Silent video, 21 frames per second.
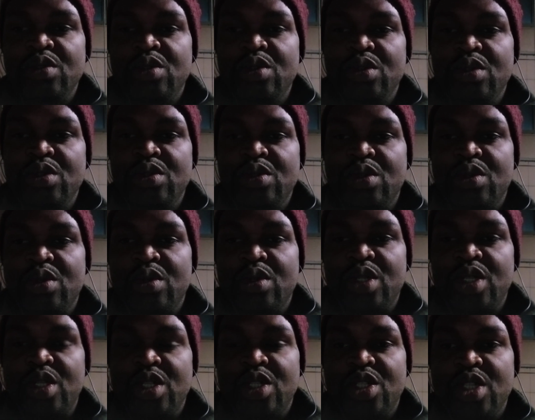Due to
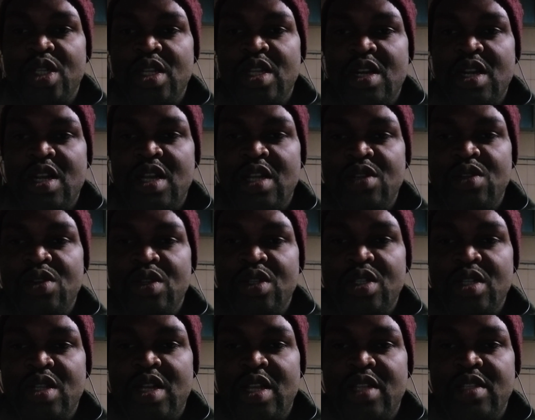the general
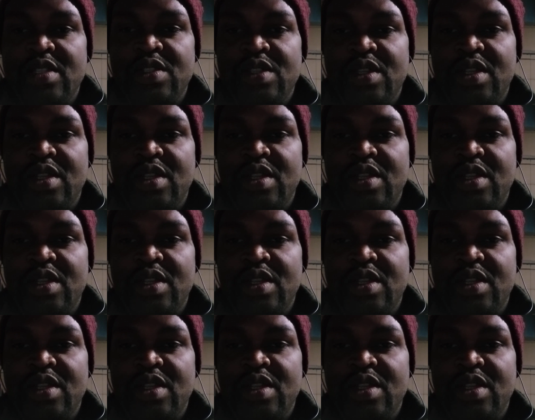Deutschland